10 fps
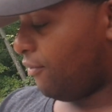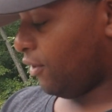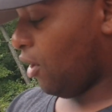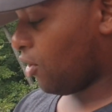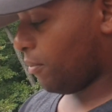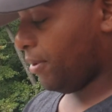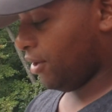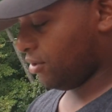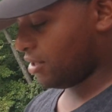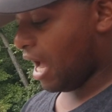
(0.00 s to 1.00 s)
for longer
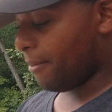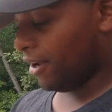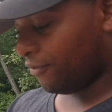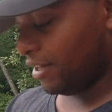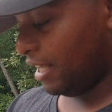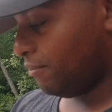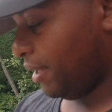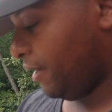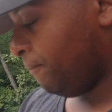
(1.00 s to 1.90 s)
periods of time if need be.